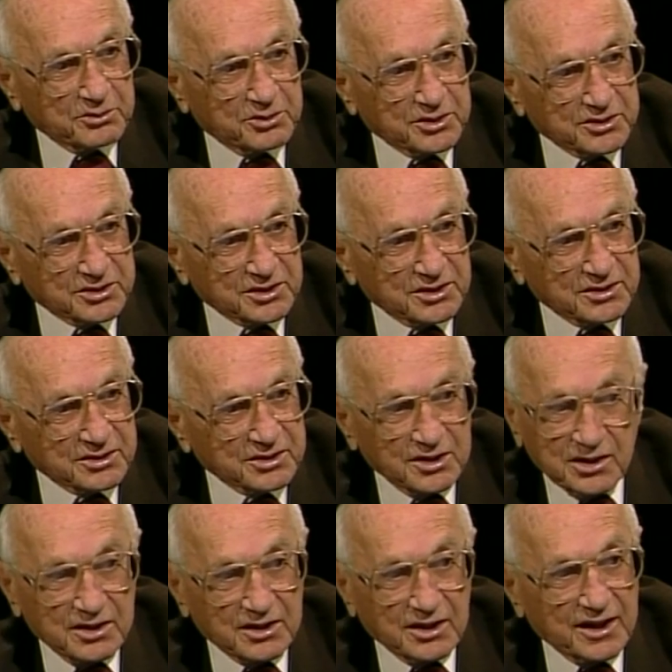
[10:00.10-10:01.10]
in one sense.
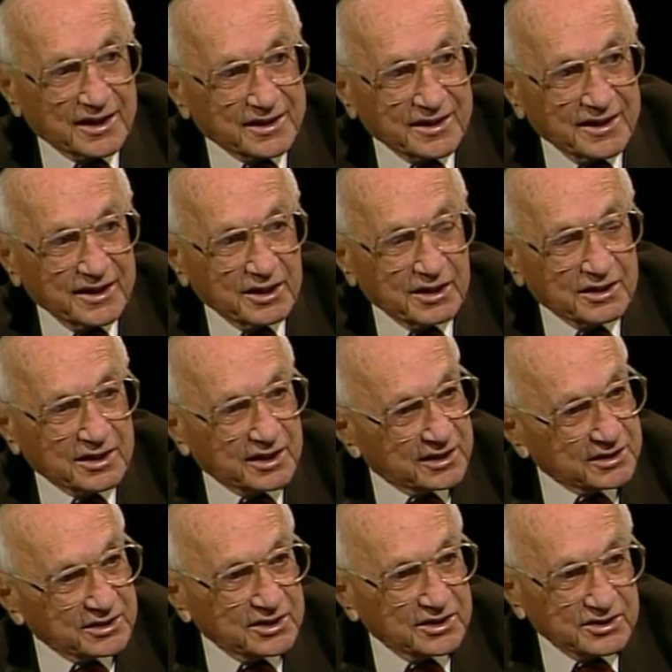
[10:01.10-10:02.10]
They
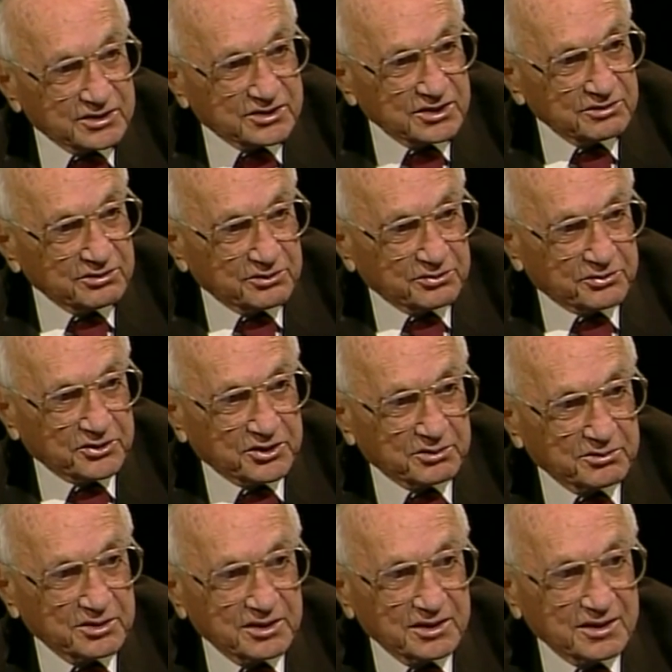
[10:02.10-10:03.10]
had civil
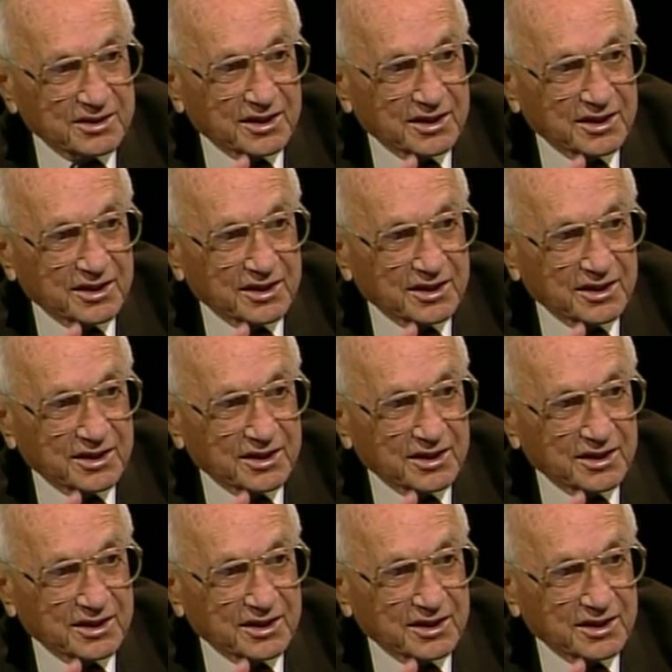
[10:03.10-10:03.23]
freedom.